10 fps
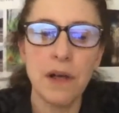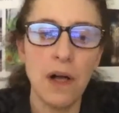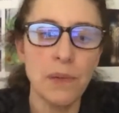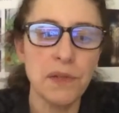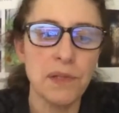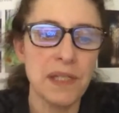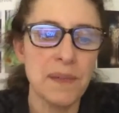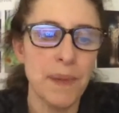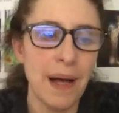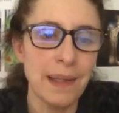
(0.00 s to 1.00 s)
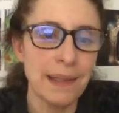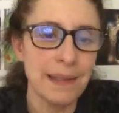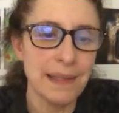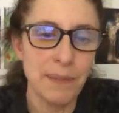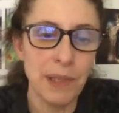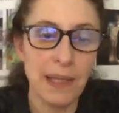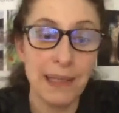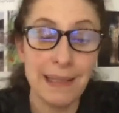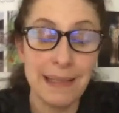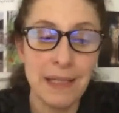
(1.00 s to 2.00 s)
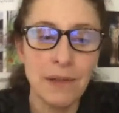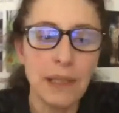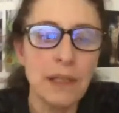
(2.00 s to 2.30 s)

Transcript: always responding to stimuli continually.